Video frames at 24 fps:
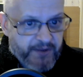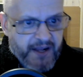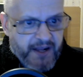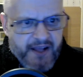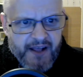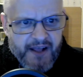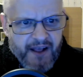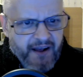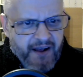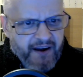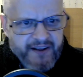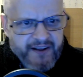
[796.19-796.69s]
But
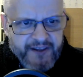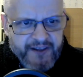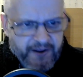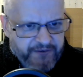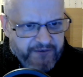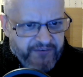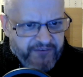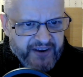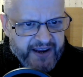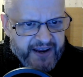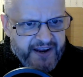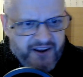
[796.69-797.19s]
I
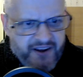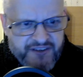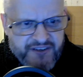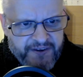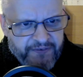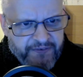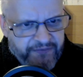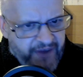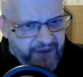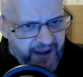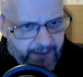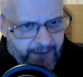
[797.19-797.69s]
don't think he knows
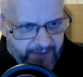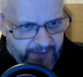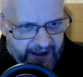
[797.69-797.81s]
a thing